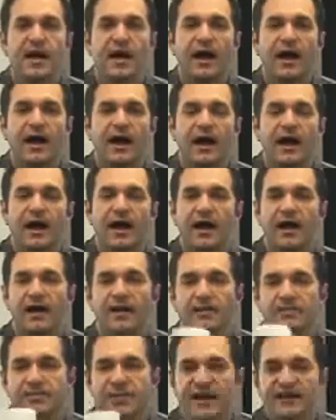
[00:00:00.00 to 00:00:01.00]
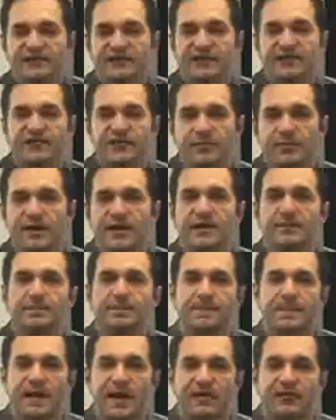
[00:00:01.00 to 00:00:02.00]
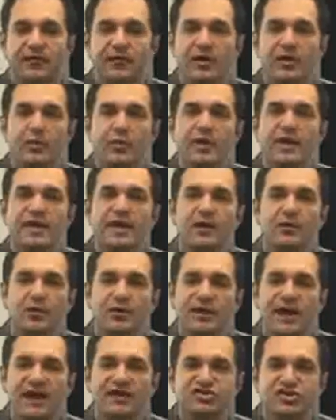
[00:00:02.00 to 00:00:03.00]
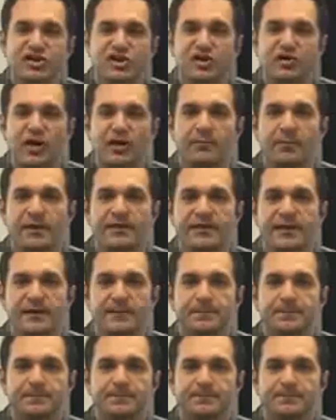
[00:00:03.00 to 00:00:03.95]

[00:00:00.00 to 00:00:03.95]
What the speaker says: That's it for me. Have a great weekend. We'll catch you here on Monday.